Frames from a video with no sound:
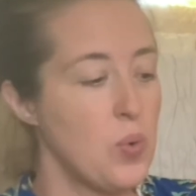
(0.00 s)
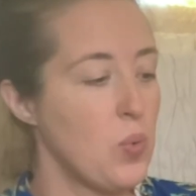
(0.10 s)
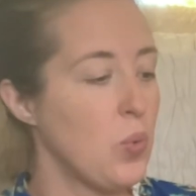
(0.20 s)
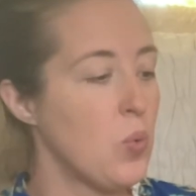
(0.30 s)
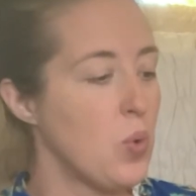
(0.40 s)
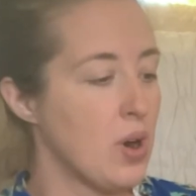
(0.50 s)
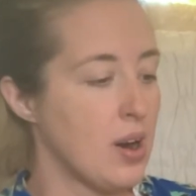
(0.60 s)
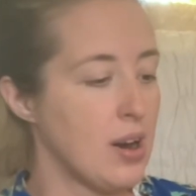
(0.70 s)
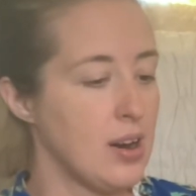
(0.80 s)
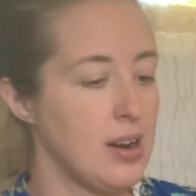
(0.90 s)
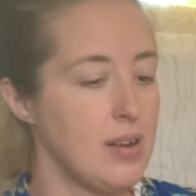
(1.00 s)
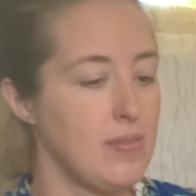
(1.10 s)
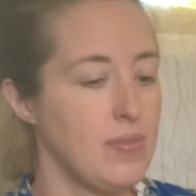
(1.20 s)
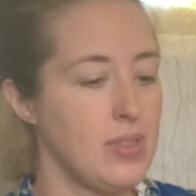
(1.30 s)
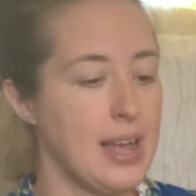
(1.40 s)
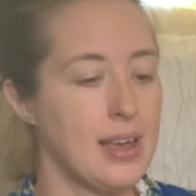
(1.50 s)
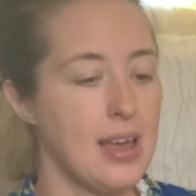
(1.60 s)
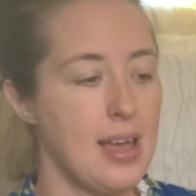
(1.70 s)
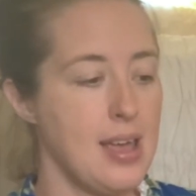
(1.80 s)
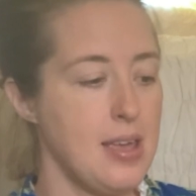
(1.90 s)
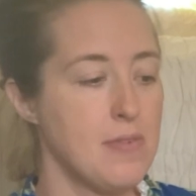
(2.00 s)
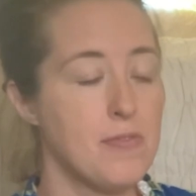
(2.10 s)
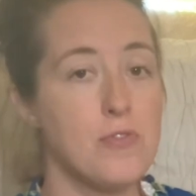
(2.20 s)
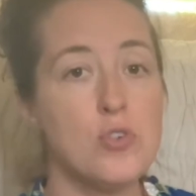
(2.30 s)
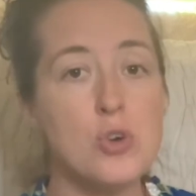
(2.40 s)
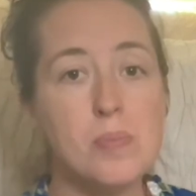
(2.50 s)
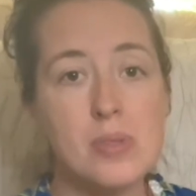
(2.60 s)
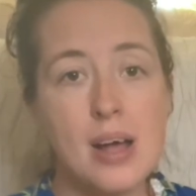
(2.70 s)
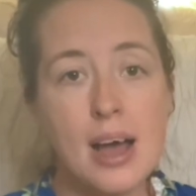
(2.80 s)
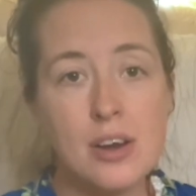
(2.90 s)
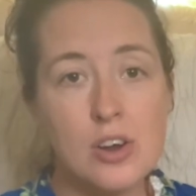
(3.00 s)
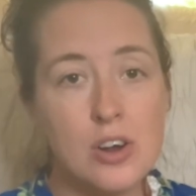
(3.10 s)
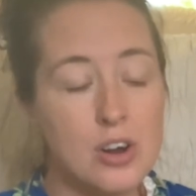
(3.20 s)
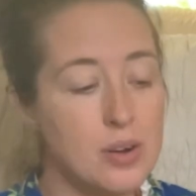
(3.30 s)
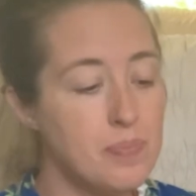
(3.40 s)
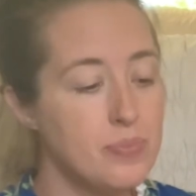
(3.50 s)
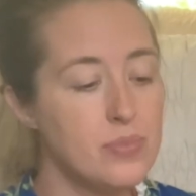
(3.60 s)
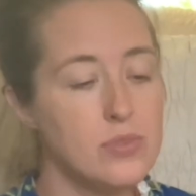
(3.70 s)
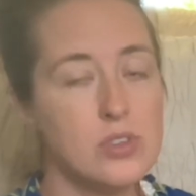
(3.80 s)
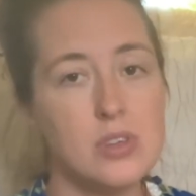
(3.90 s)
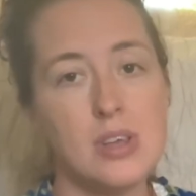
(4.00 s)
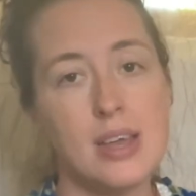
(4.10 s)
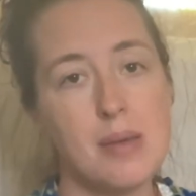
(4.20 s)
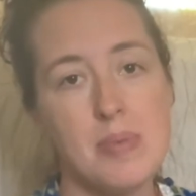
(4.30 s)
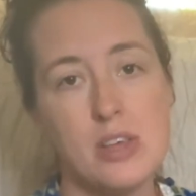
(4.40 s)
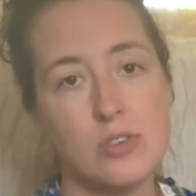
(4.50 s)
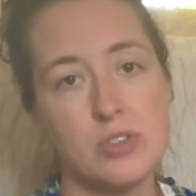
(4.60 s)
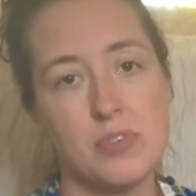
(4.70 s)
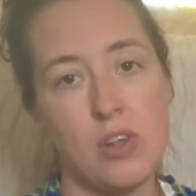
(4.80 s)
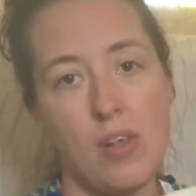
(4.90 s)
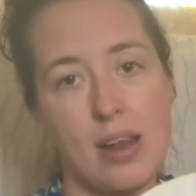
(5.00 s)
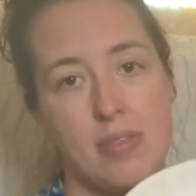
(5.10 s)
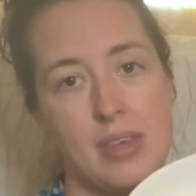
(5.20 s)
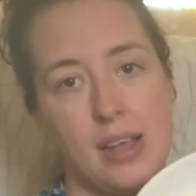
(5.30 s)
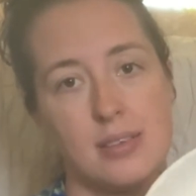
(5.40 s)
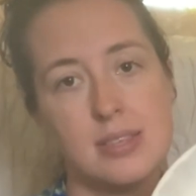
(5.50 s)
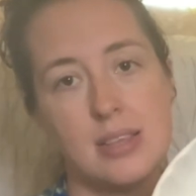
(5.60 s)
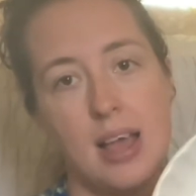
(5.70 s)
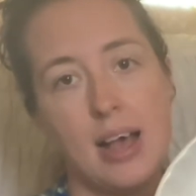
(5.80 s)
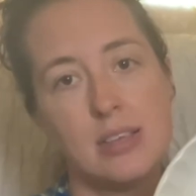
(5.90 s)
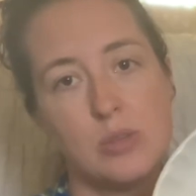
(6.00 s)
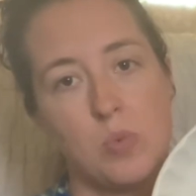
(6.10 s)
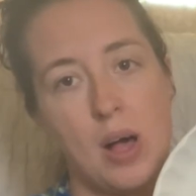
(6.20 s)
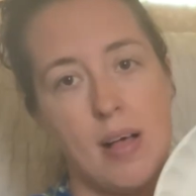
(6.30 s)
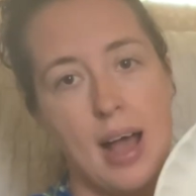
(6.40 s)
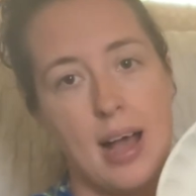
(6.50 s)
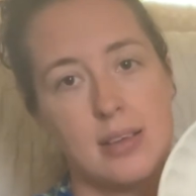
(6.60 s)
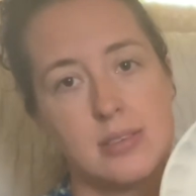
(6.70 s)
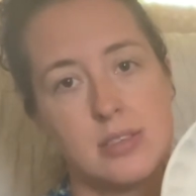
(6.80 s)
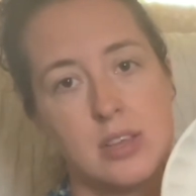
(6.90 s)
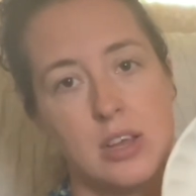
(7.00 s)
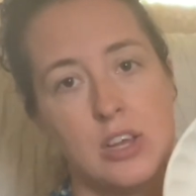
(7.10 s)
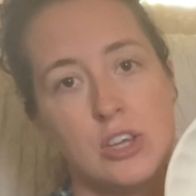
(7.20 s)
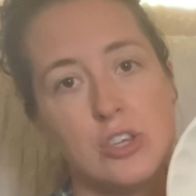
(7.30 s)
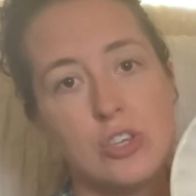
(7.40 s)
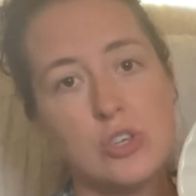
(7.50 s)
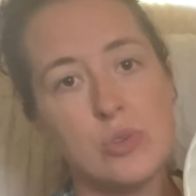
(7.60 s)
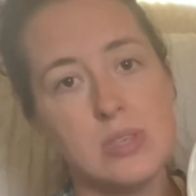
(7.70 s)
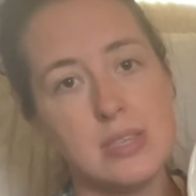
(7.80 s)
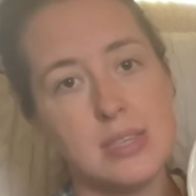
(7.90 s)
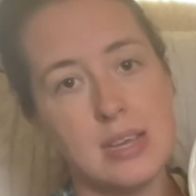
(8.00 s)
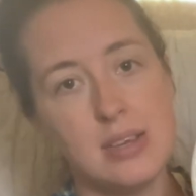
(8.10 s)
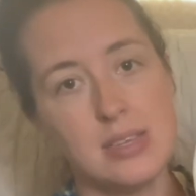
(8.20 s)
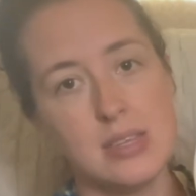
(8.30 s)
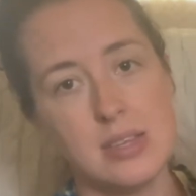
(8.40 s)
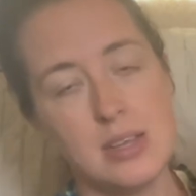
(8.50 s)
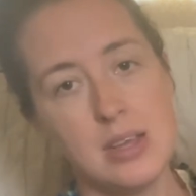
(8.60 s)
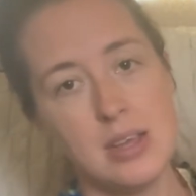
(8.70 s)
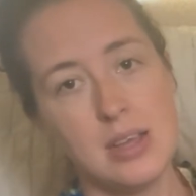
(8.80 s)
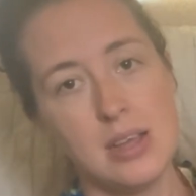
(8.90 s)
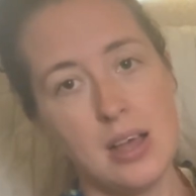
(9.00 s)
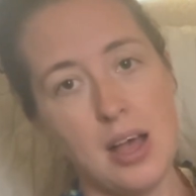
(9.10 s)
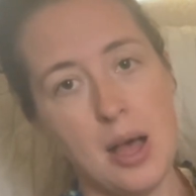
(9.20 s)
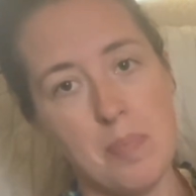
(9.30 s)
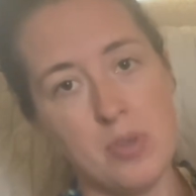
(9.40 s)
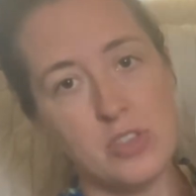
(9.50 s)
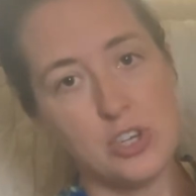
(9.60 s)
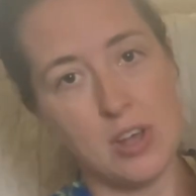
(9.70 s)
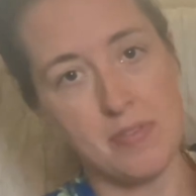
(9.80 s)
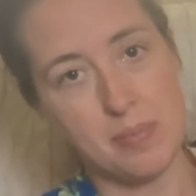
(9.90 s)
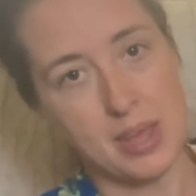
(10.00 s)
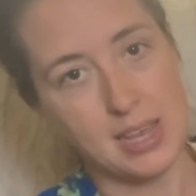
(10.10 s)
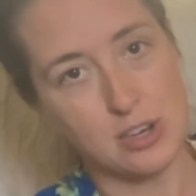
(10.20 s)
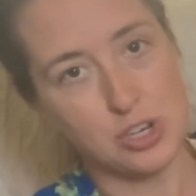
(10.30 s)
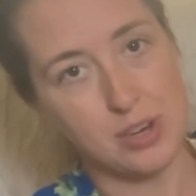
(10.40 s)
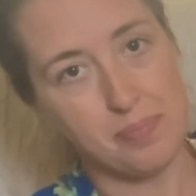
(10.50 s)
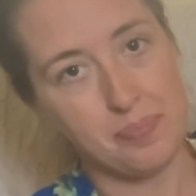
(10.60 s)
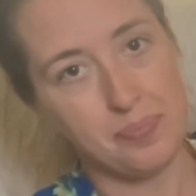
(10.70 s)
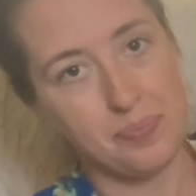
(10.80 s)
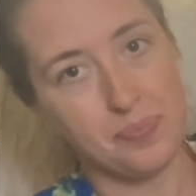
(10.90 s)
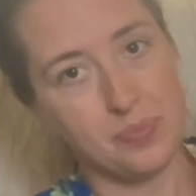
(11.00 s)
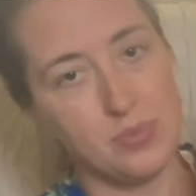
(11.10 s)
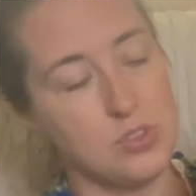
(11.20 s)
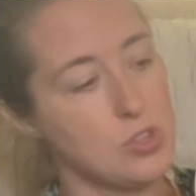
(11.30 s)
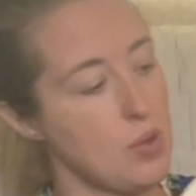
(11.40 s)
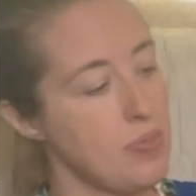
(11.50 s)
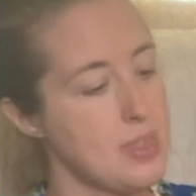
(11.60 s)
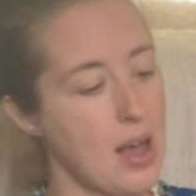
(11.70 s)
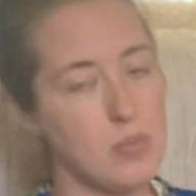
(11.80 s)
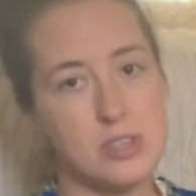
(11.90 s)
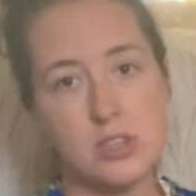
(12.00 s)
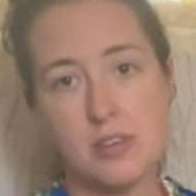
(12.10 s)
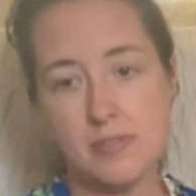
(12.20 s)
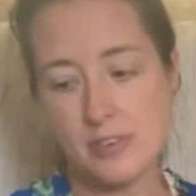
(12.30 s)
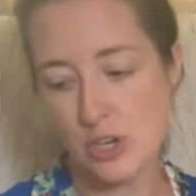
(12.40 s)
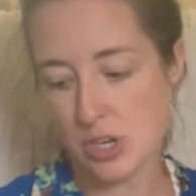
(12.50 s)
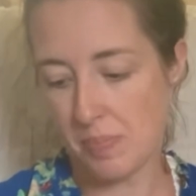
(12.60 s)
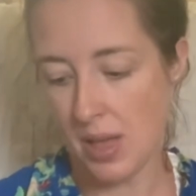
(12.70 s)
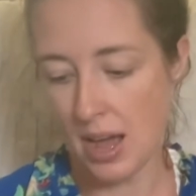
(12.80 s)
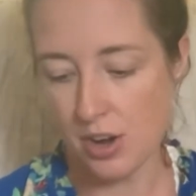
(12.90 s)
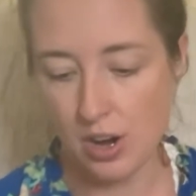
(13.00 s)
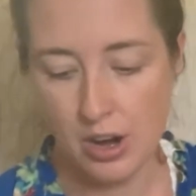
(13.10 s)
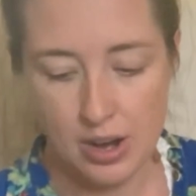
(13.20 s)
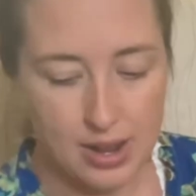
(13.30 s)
or like a fruit platter. It could be used for a lot of things, as well as to sit up on the shelf in my kitchen. So that was the first platter.